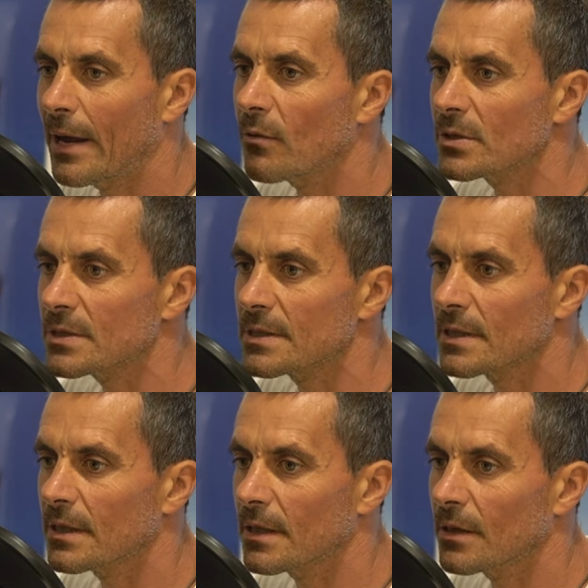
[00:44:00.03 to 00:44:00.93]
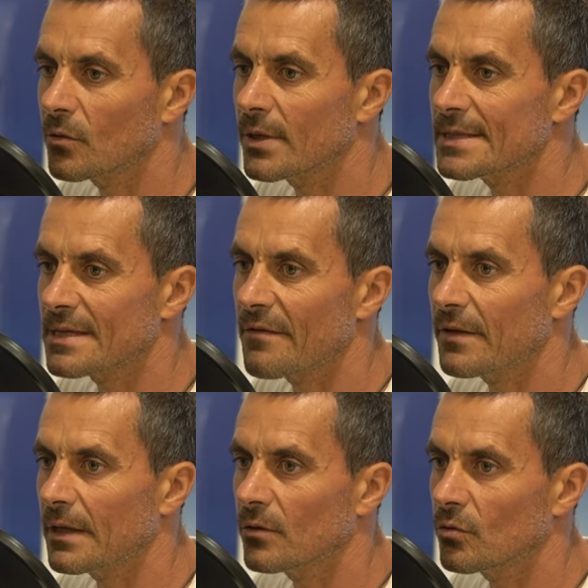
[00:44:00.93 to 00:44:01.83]
I was uh, doing
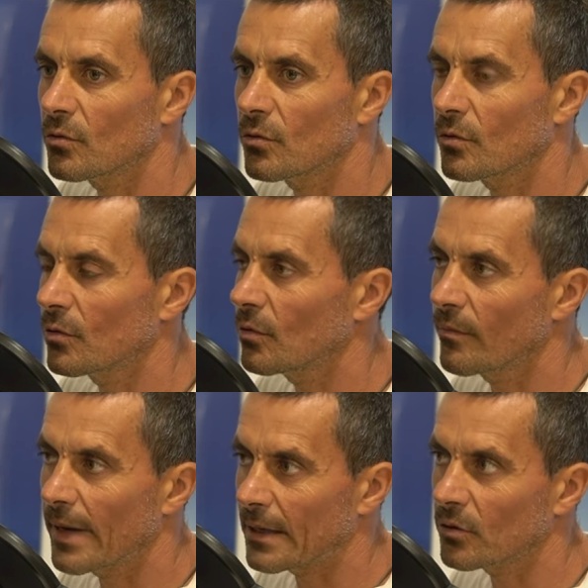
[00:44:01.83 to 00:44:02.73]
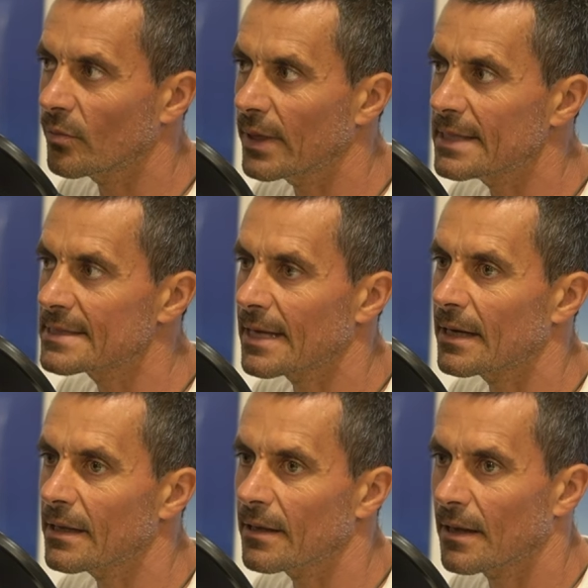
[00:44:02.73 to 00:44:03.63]
safety to Umberto
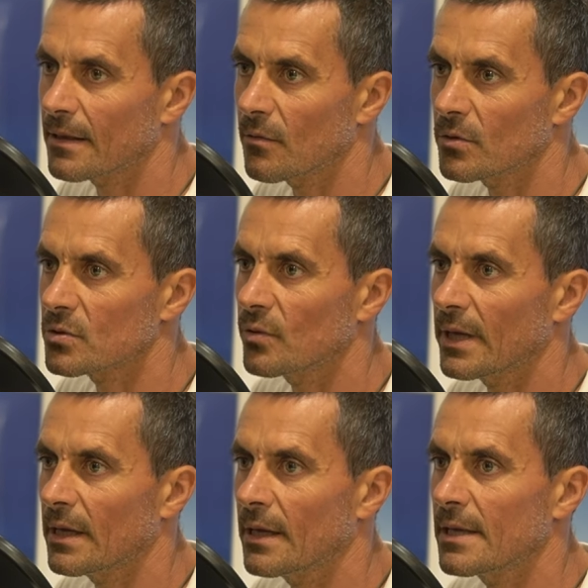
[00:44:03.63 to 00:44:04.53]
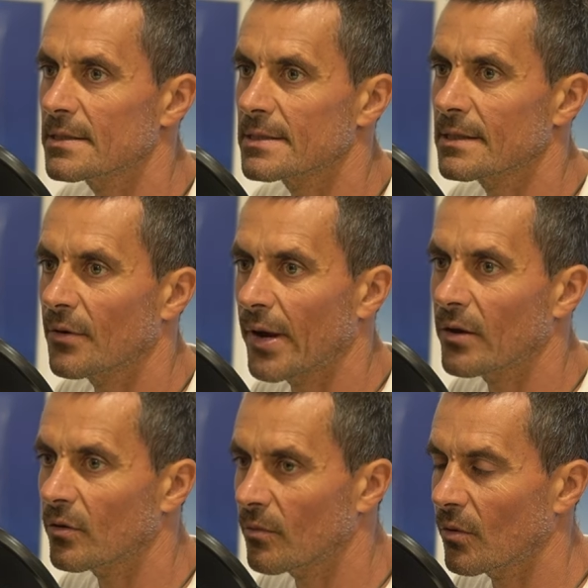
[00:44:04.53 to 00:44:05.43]
Pelizzari, and he was doing his
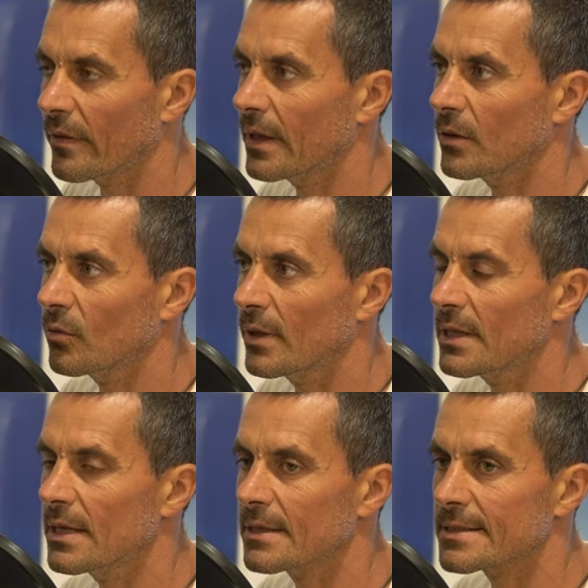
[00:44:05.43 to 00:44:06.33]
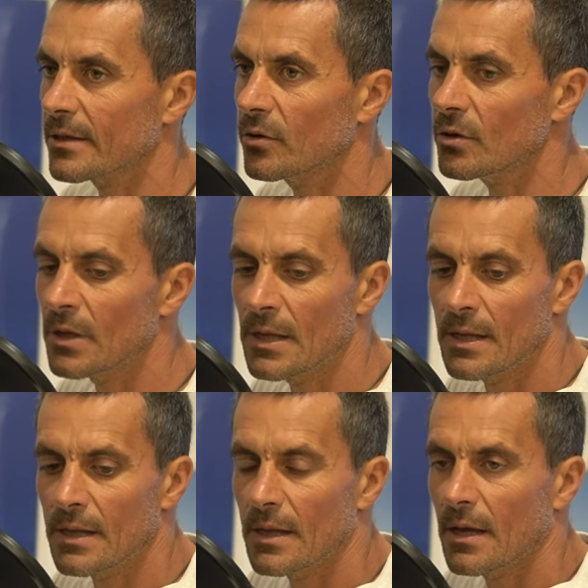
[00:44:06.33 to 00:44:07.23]
record more than 20 years ago,
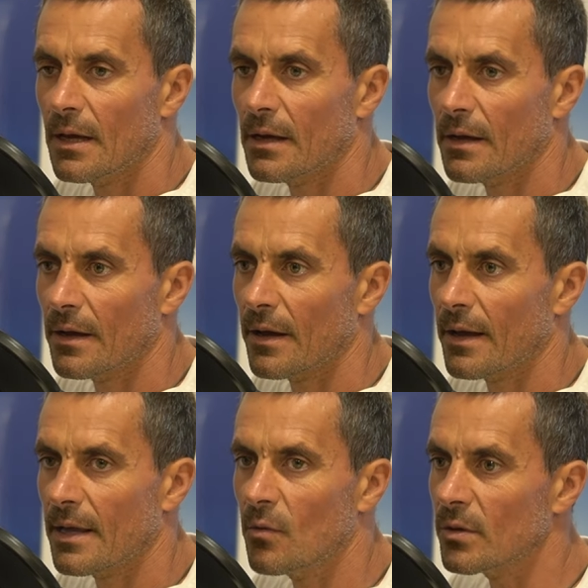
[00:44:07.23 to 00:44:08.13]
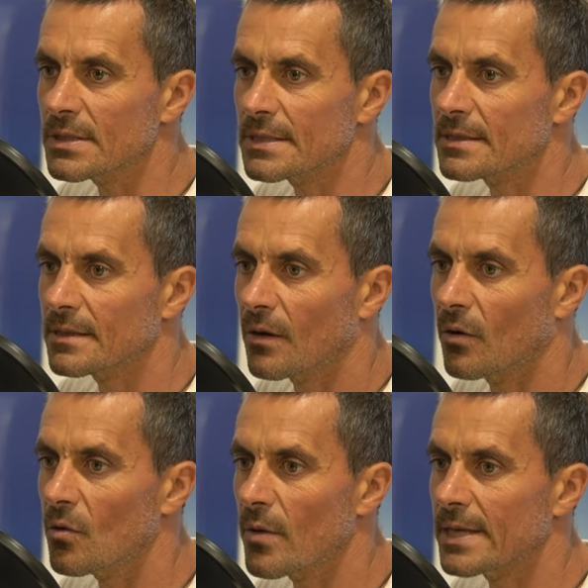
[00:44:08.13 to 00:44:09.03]
uh, he was
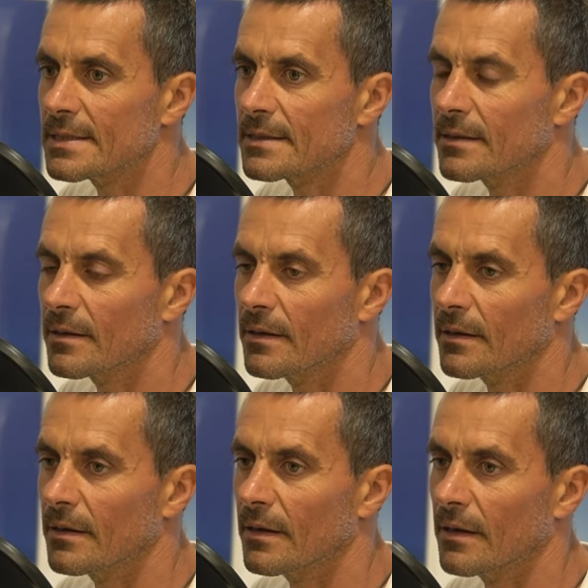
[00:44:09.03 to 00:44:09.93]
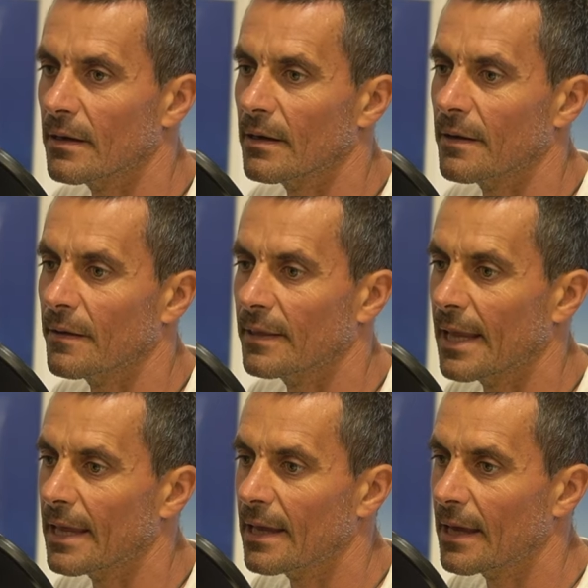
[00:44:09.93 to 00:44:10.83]
always uh,
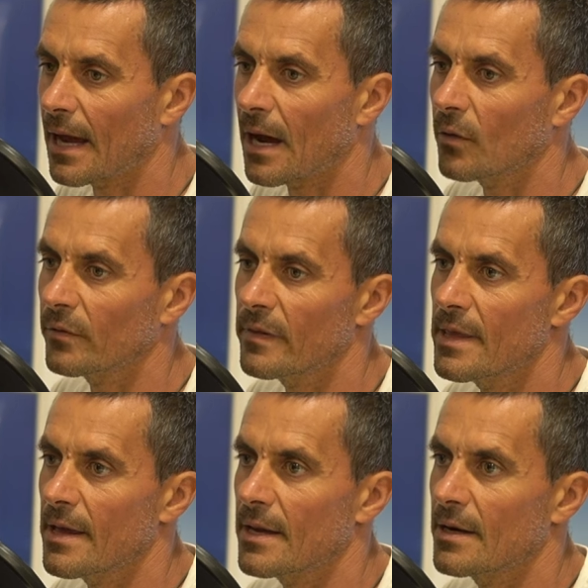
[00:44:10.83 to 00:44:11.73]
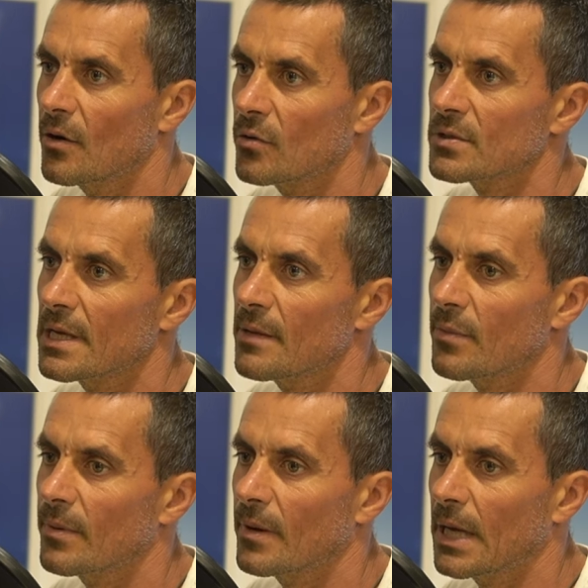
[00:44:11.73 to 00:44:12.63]
taking out the nose
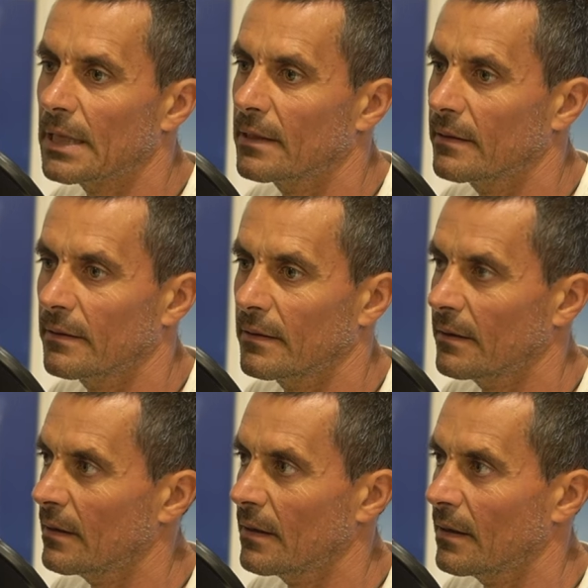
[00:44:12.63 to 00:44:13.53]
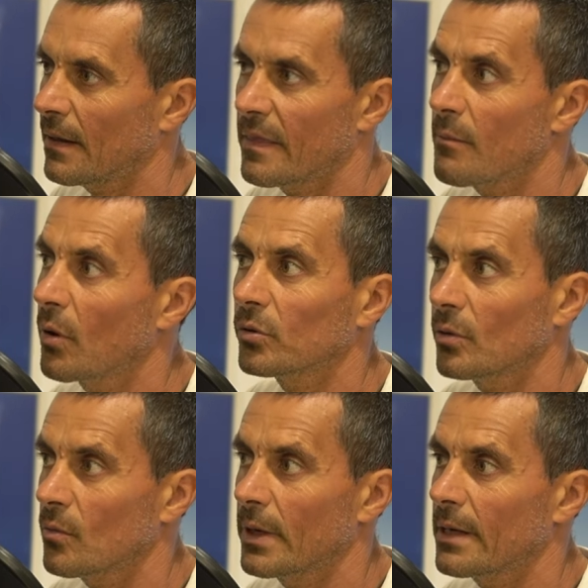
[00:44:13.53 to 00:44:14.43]
clip at, uh, at the
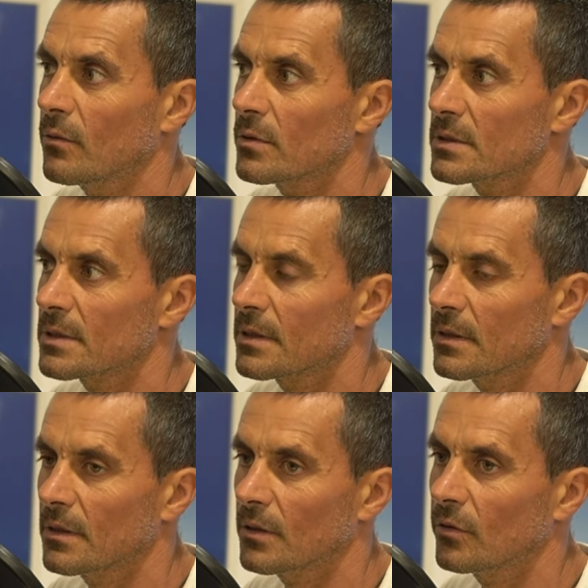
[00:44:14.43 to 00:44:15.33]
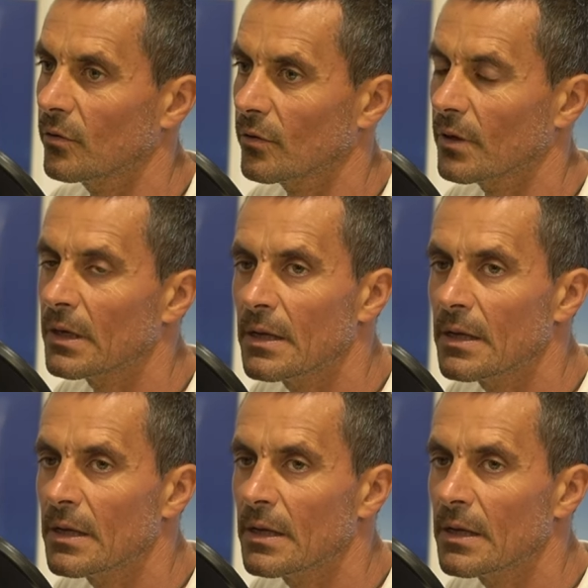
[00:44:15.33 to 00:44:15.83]
bottom when he was uh, turned.